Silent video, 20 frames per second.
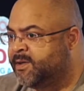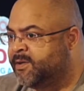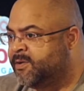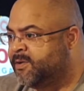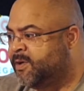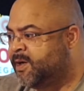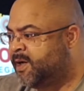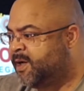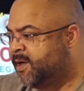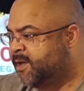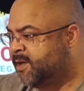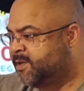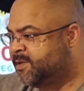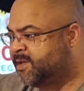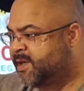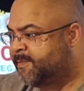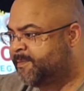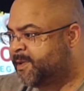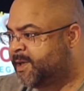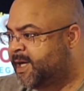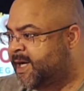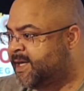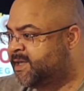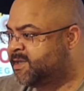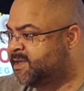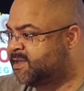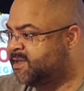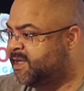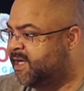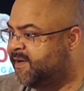you uh, jeopardize
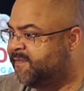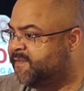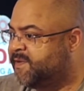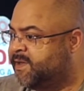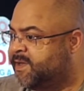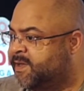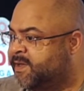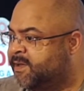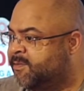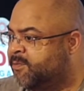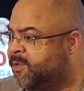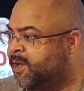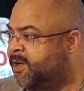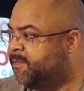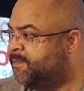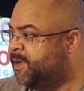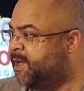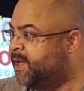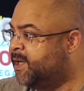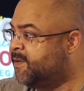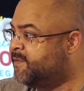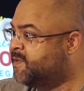the safety and My well-being family?